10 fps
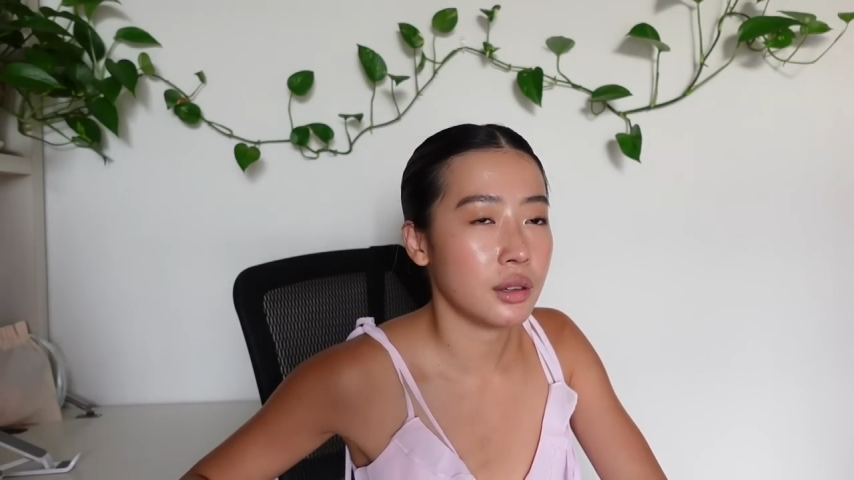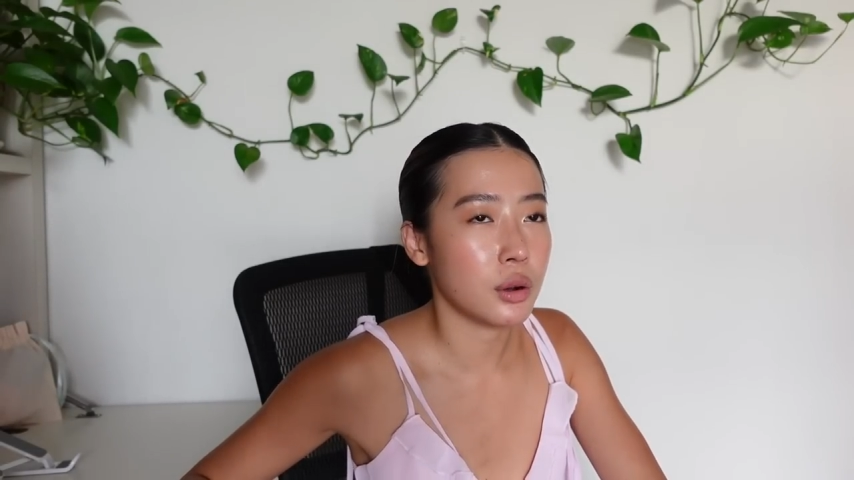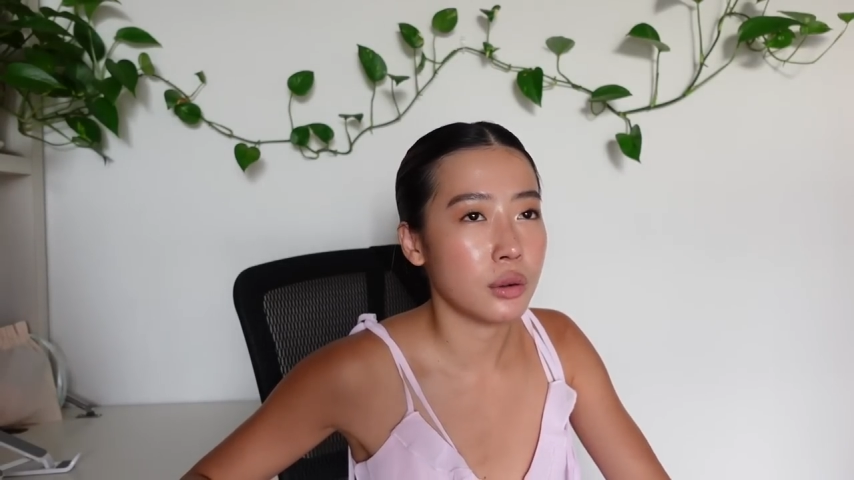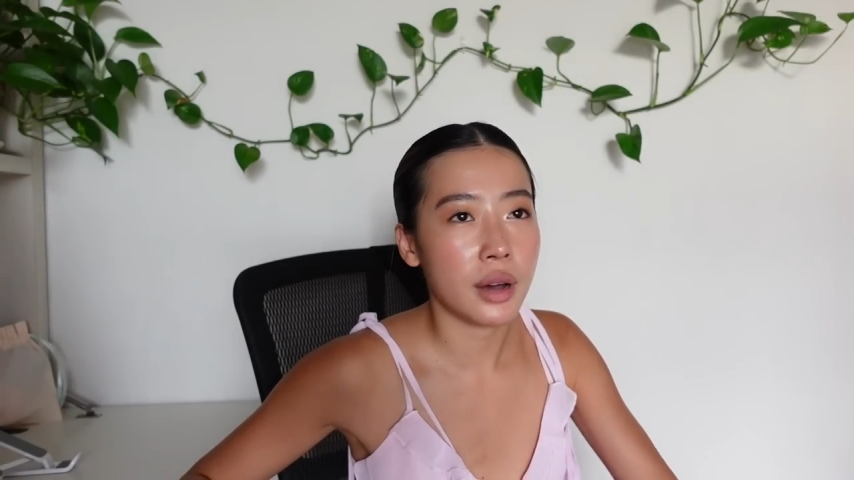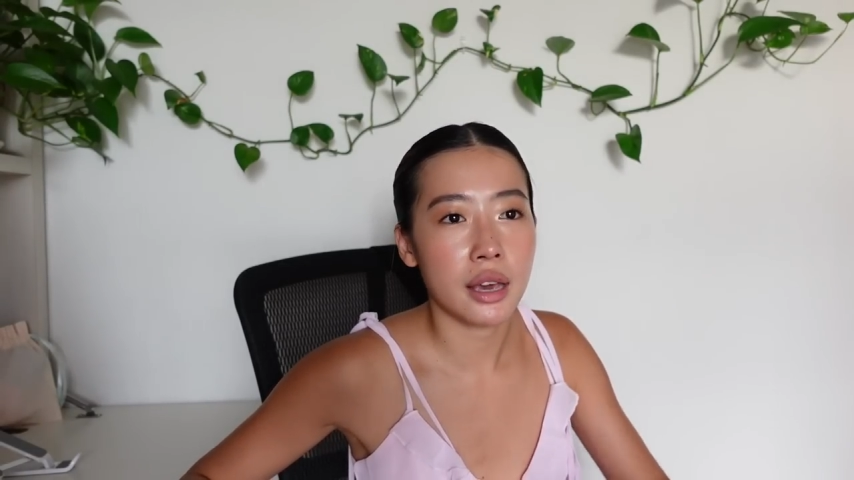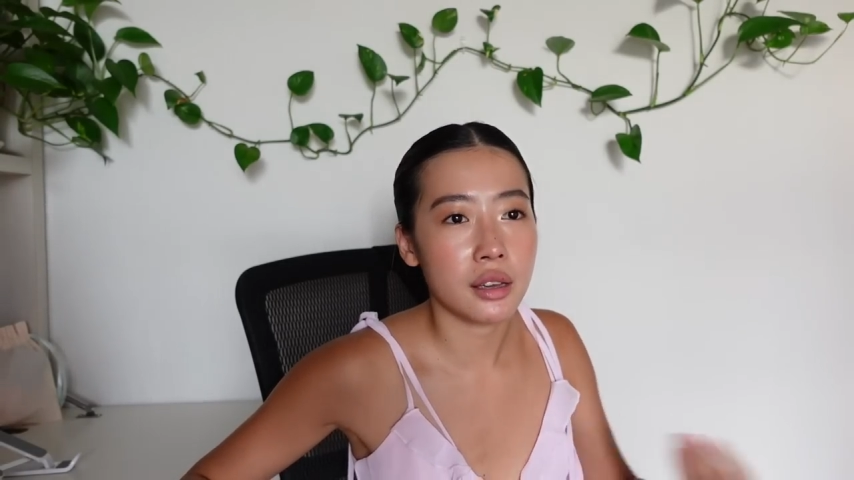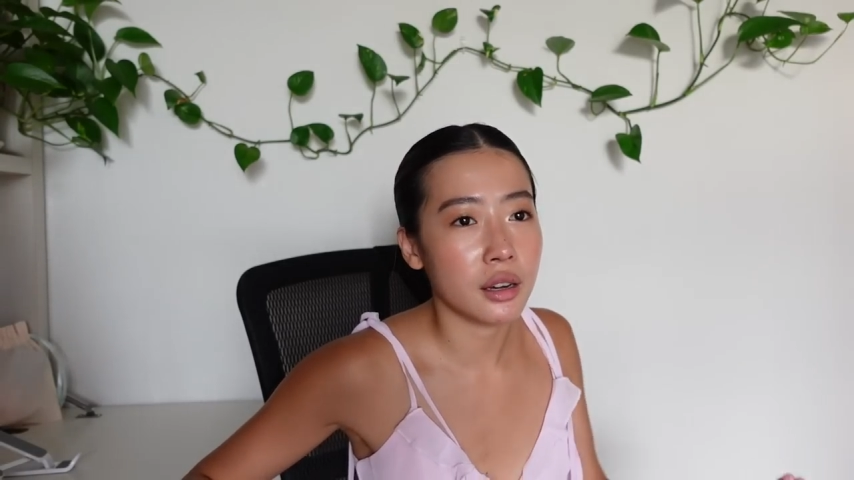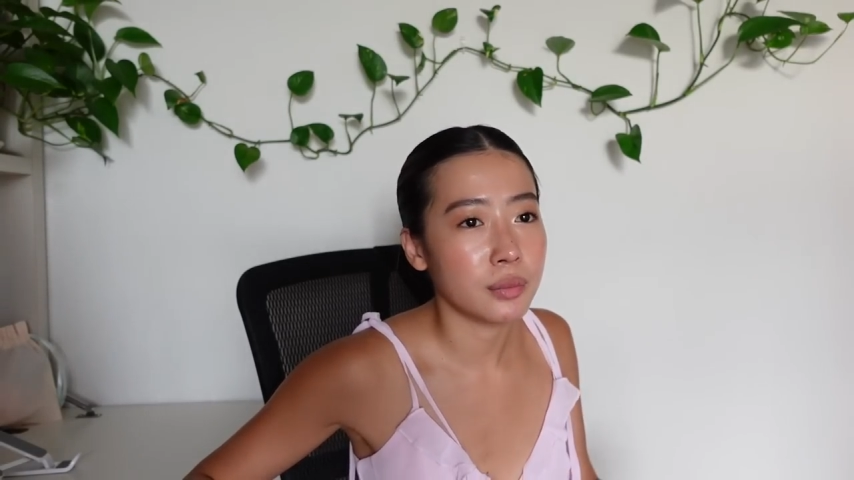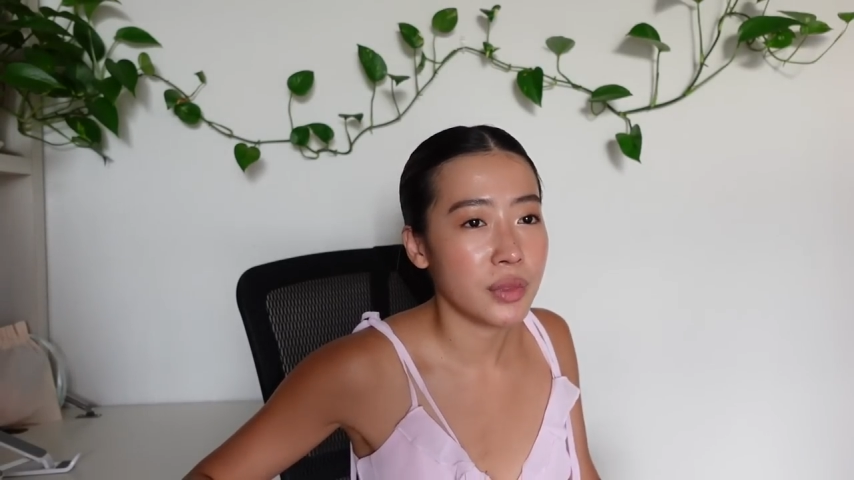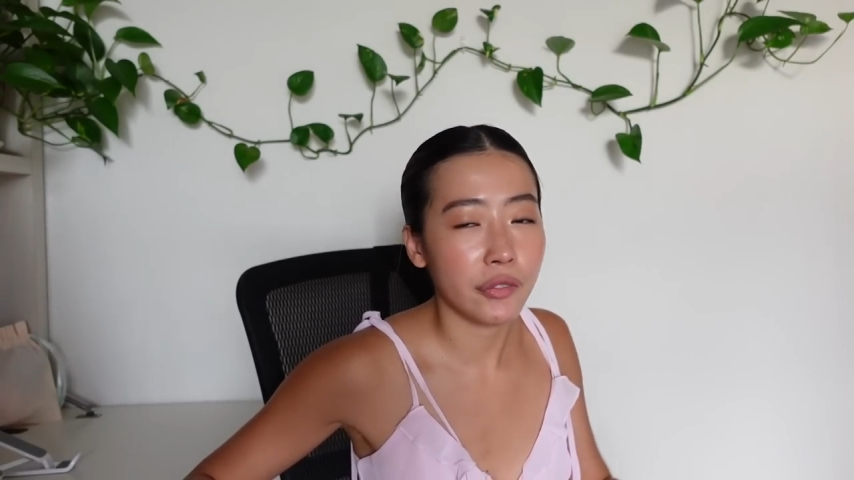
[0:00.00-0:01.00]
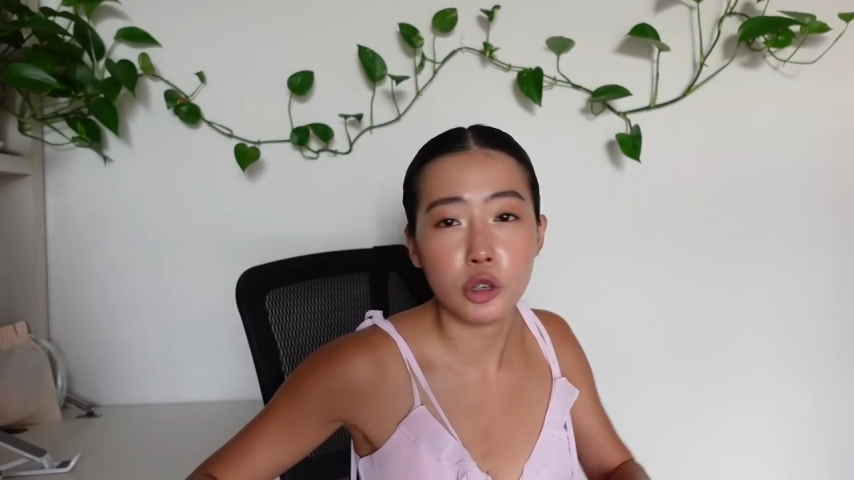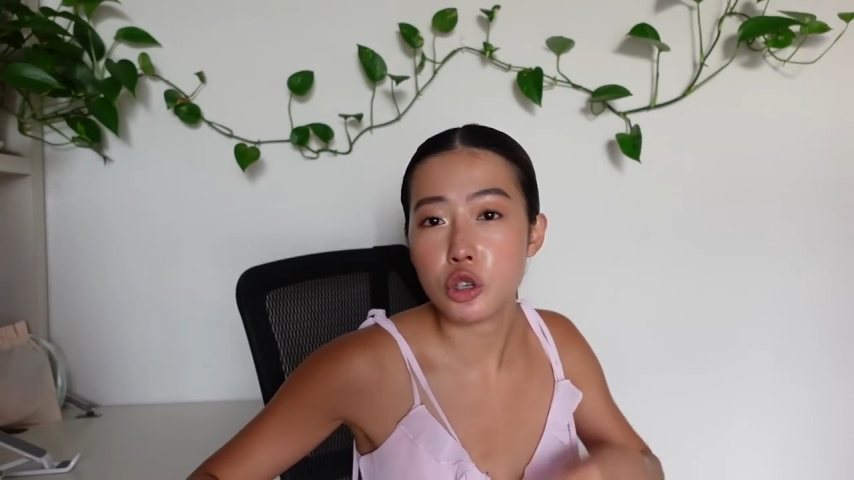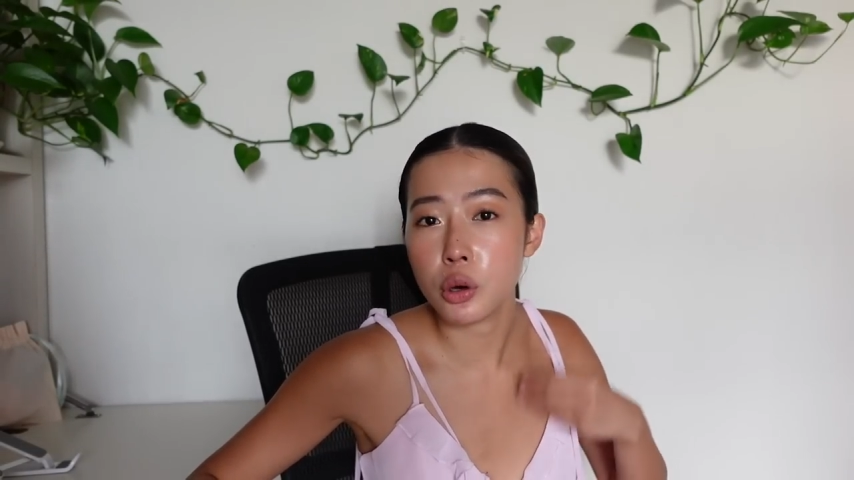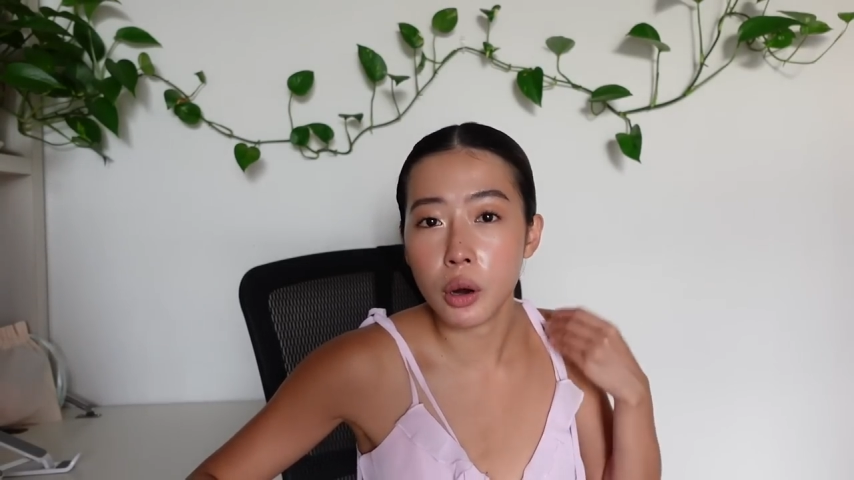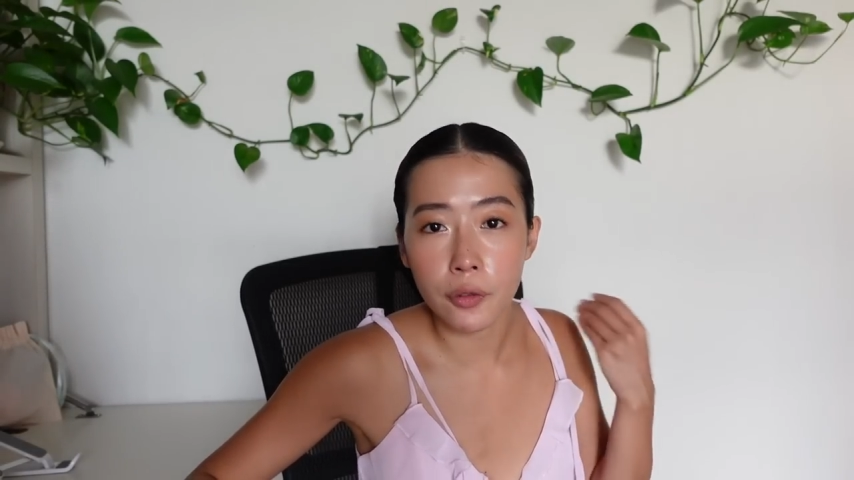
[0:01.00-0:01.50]
you know, Aika, you have to
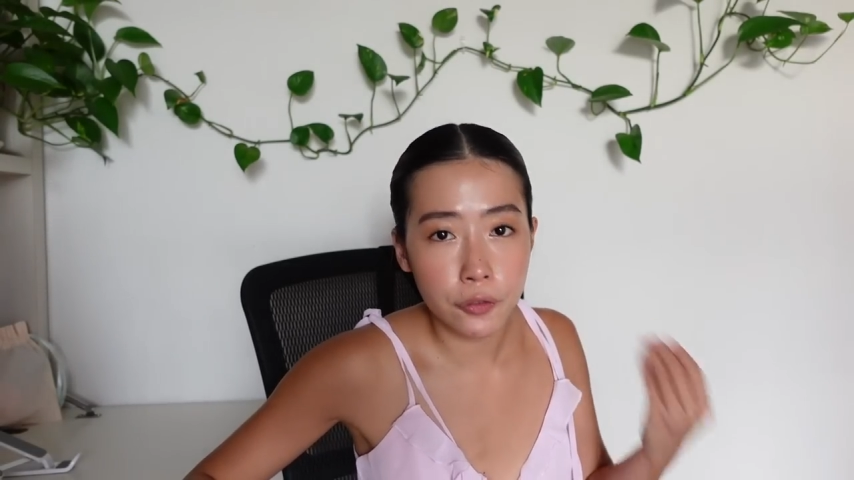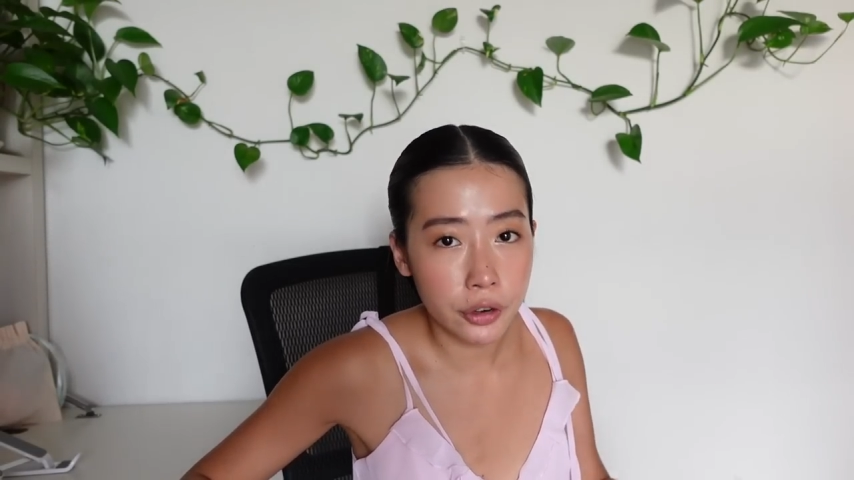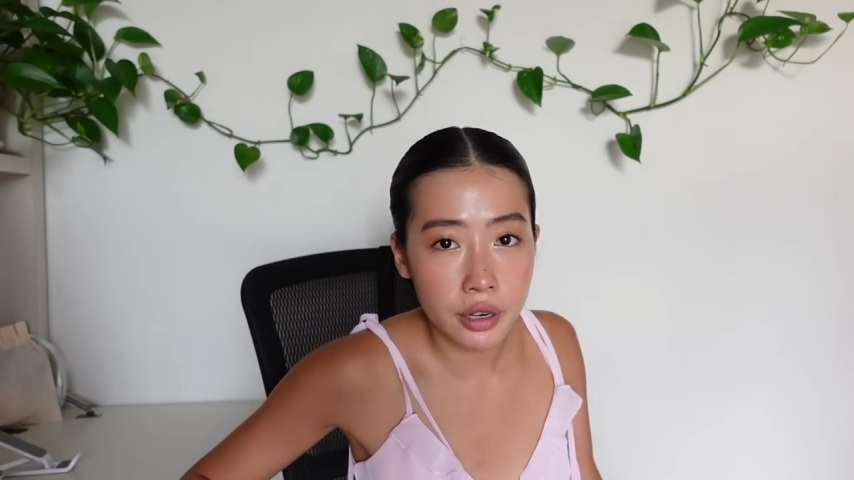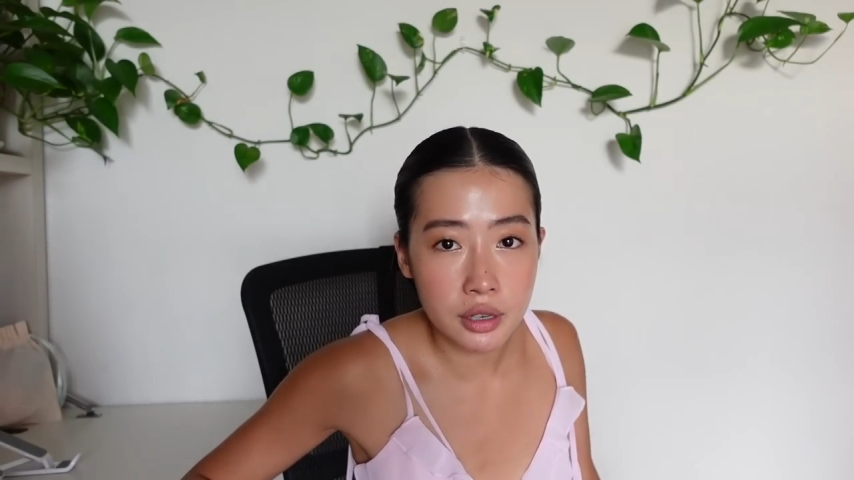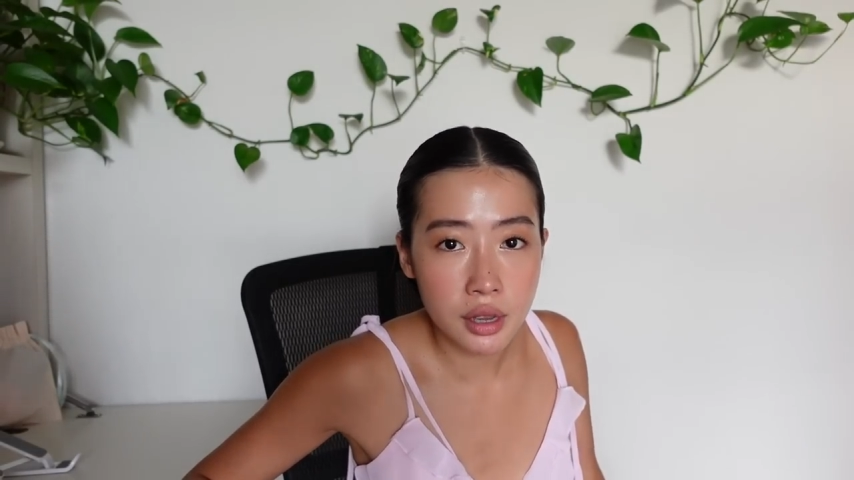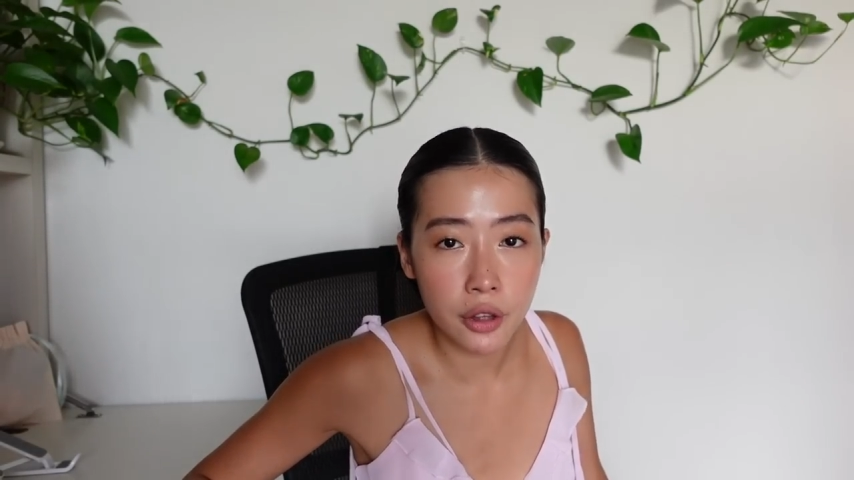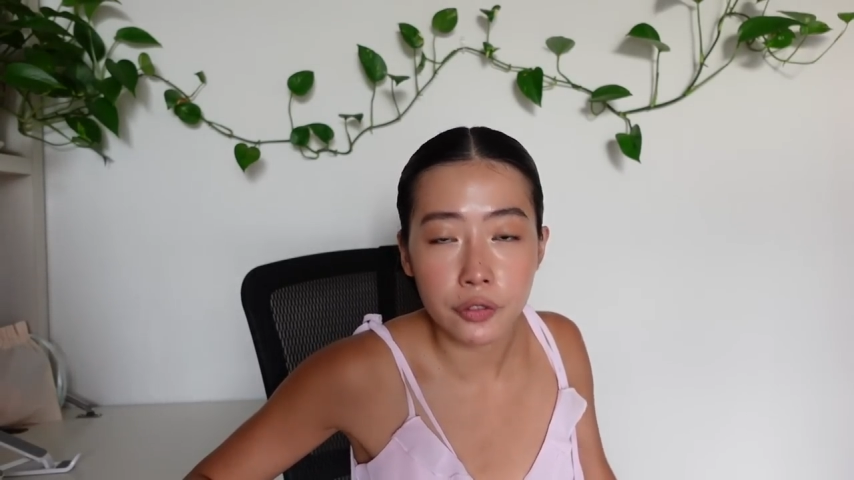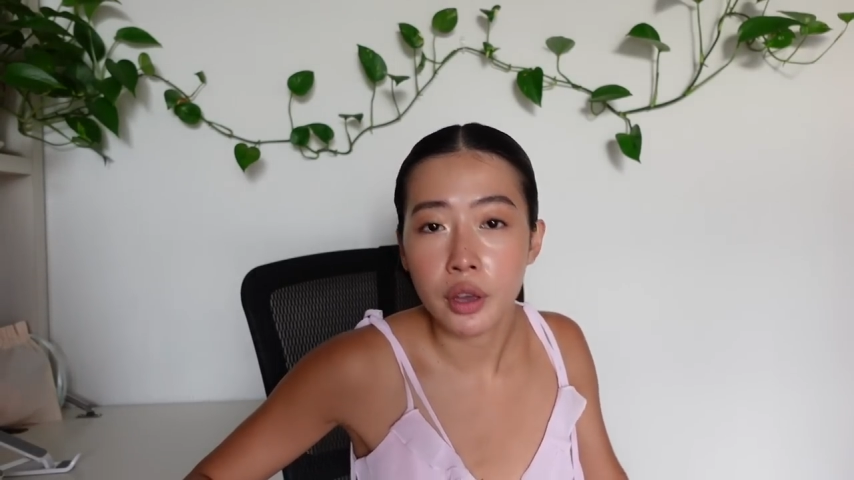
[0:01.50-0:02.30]
show up for yourself